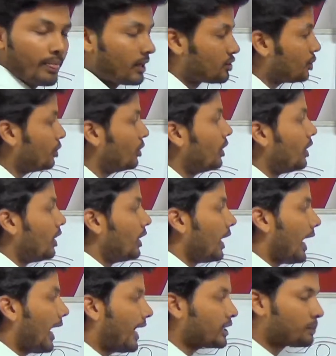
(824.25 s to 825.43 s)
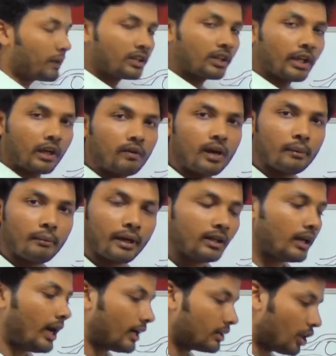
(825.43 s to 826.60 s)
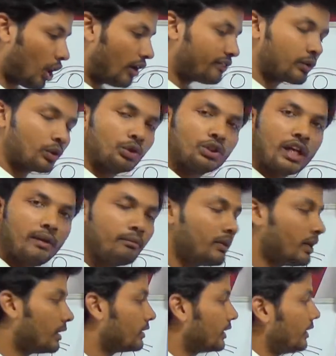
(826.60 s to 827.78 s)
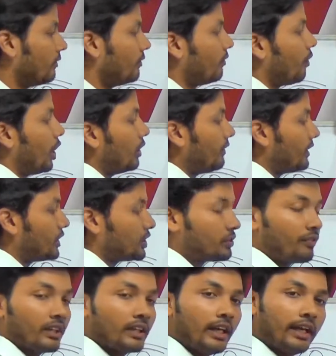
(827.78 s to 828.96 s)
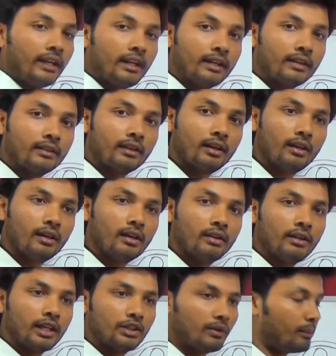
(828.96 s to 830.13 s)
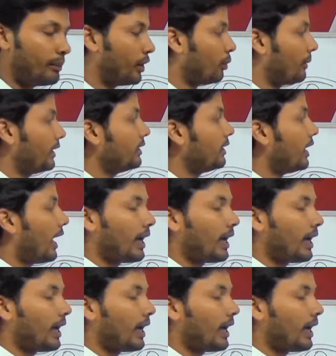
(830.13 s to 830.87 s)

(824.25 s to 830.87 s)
So as per the requirement, at the off cruise time, the wall which is for the inlet ducts will be open,